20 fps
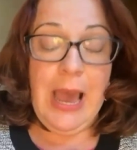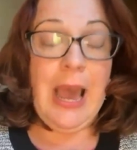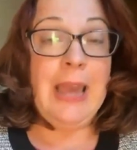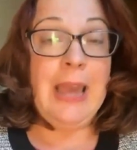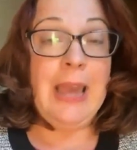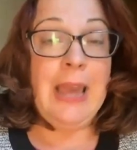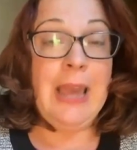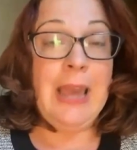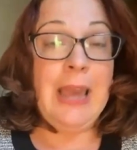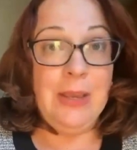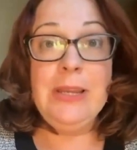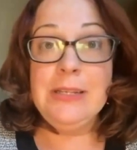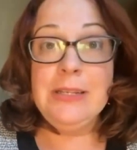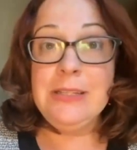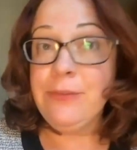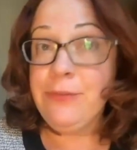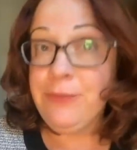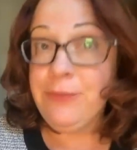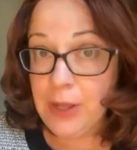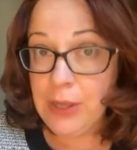I think
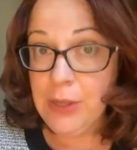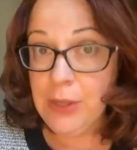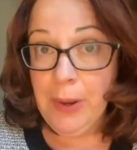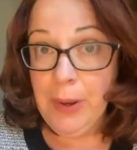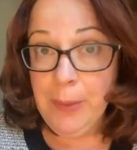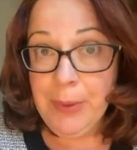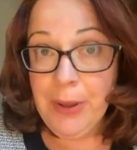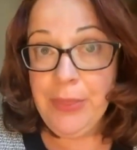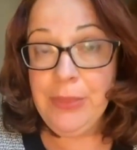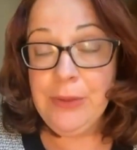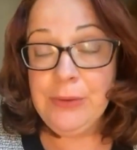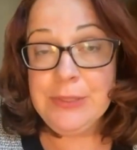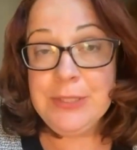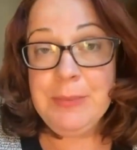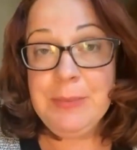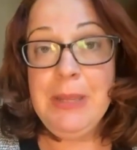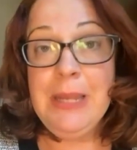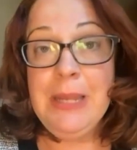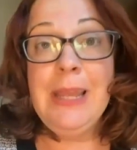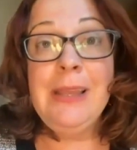we need to follow up on
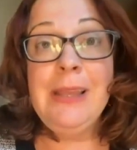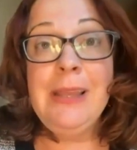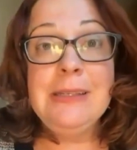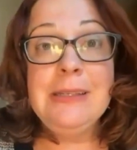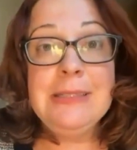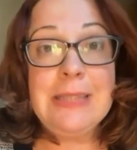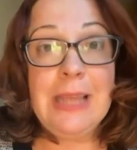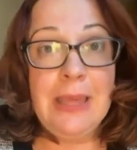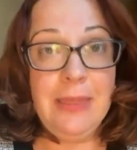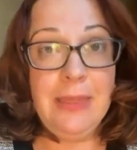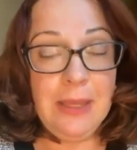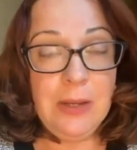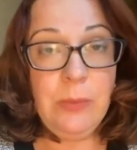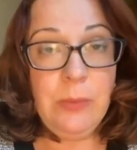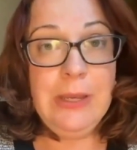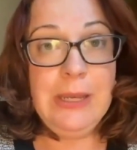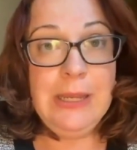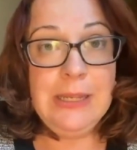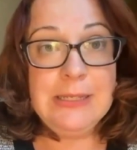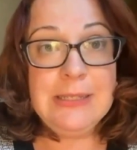those meetings. I
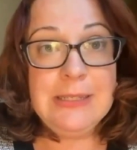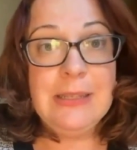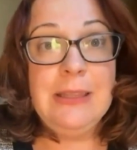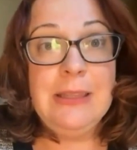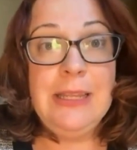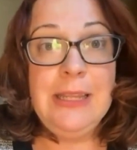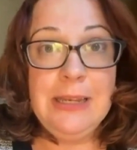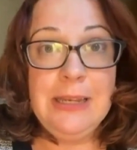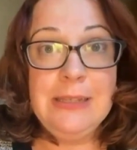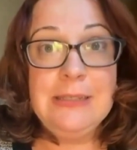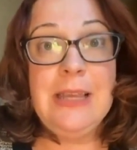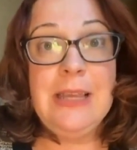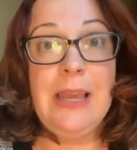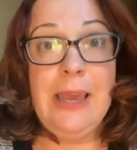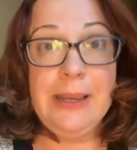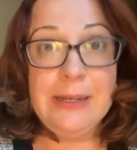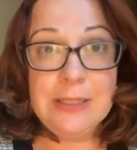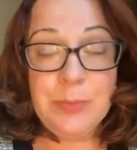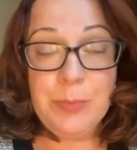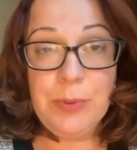think we need to lean into
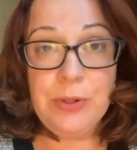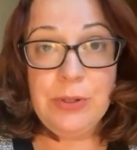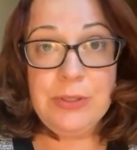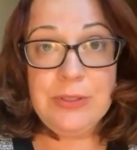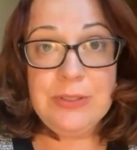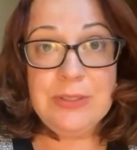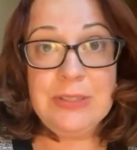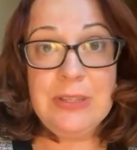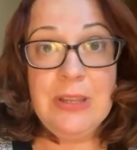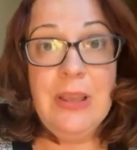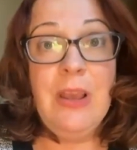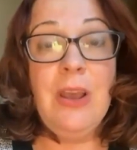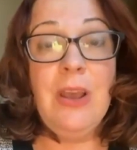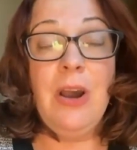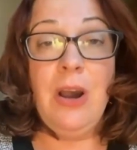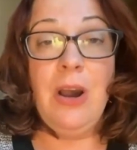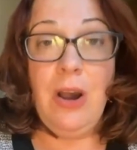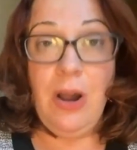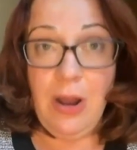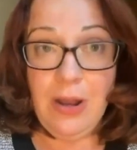experts
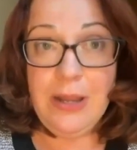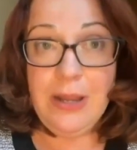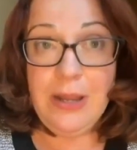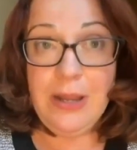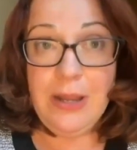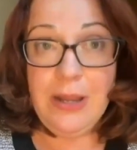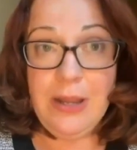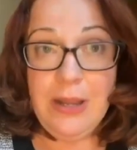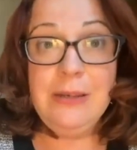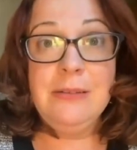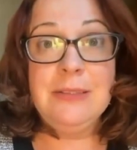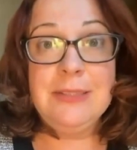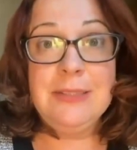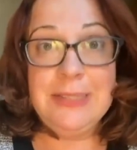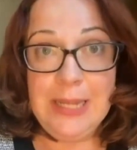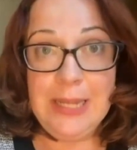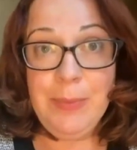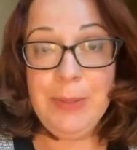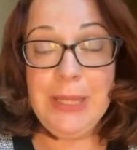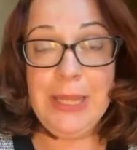on
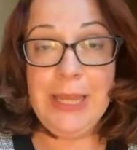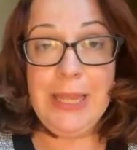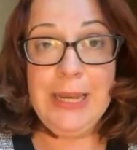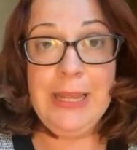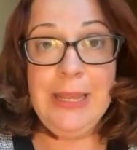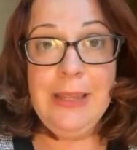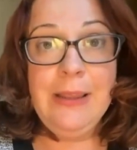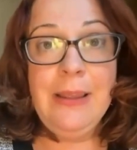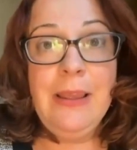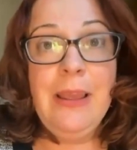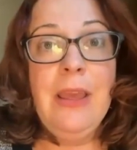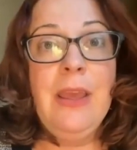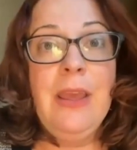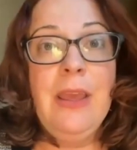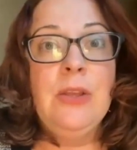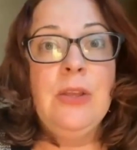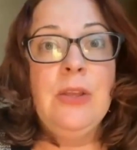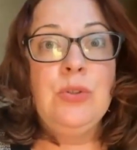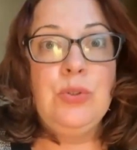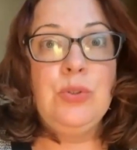city planning
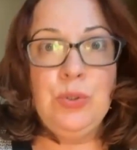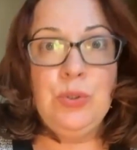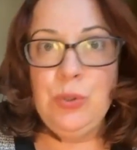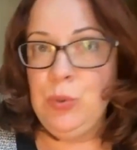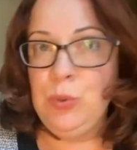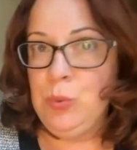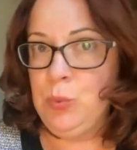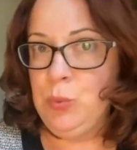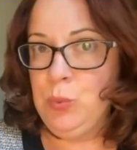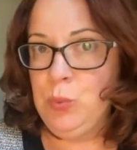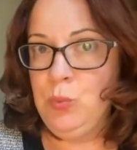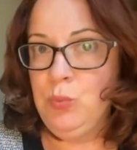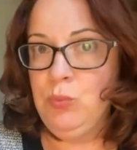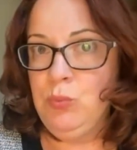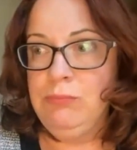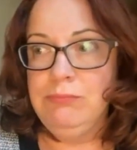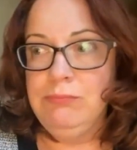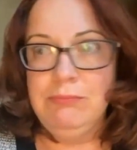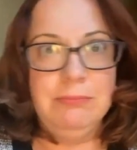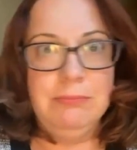to
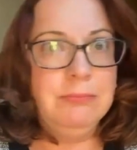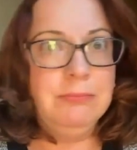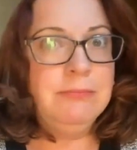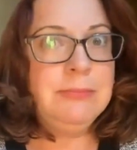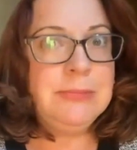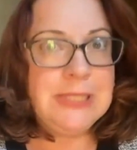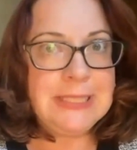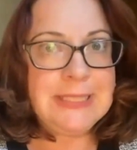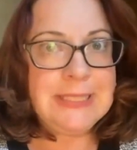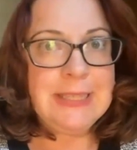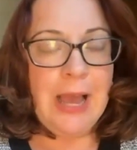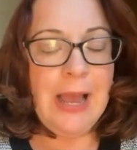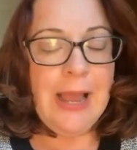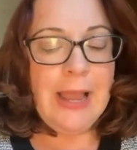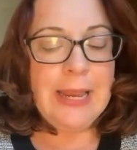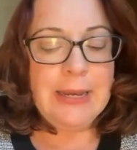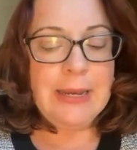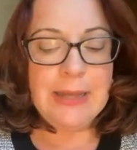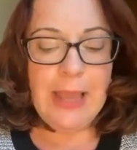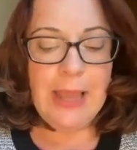
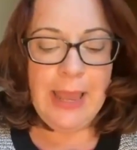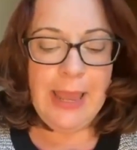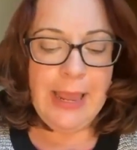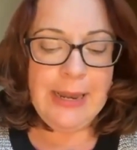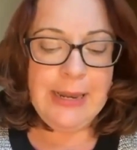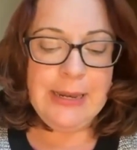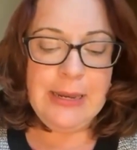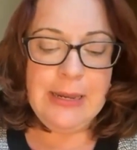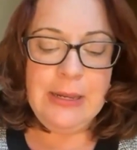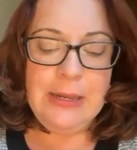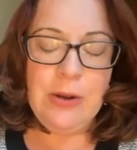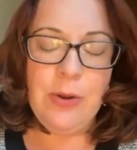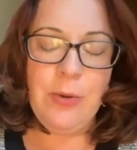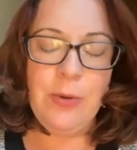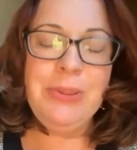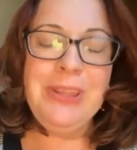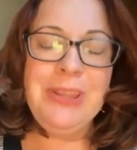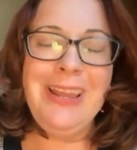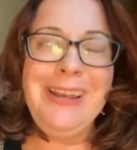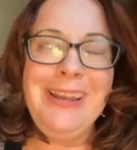decide. And, you know,
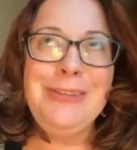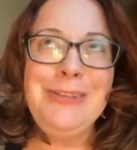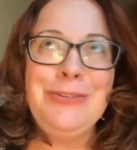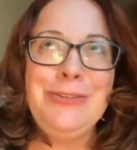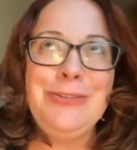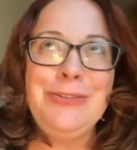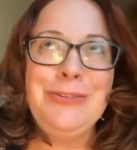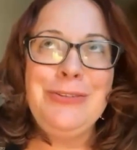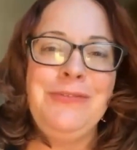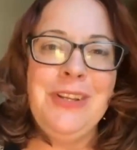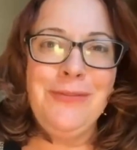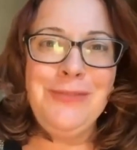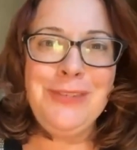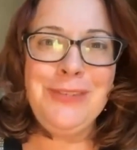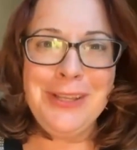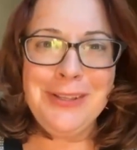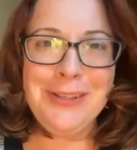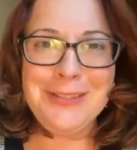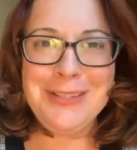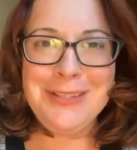planning sort of
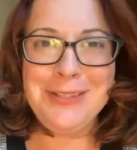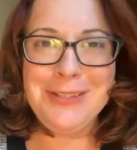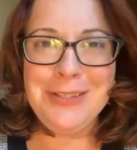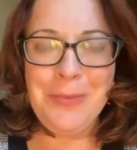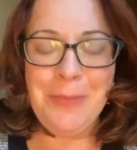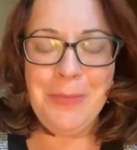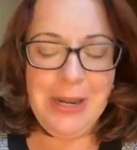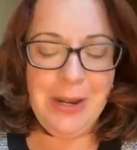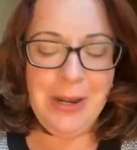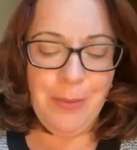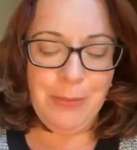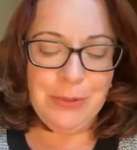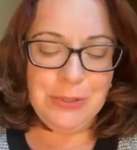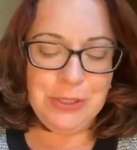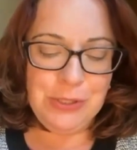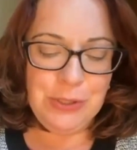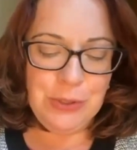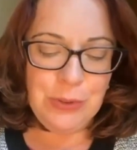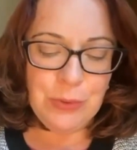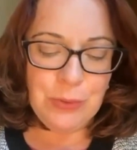dovetails into my
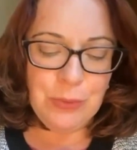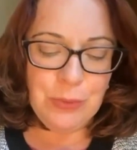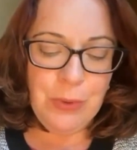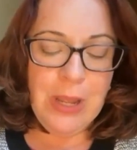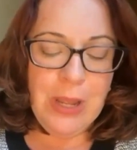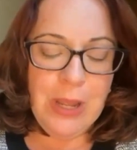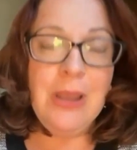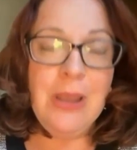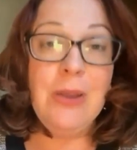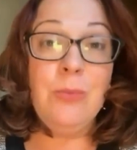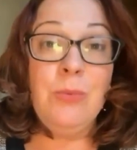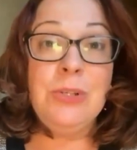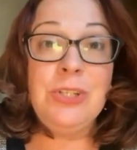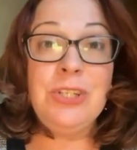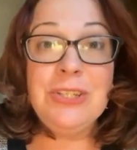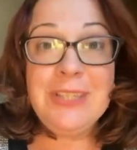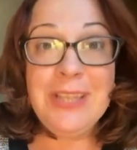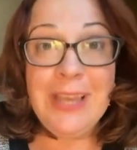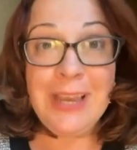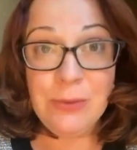number two,
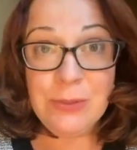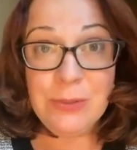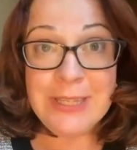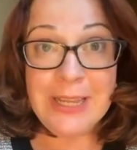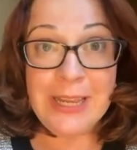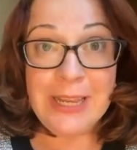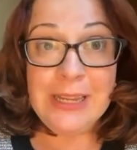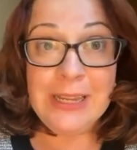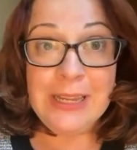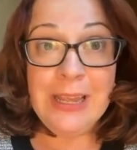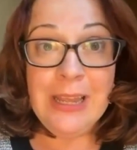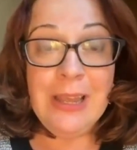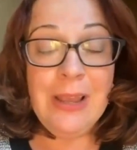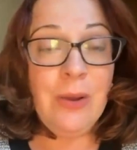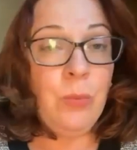which is housing.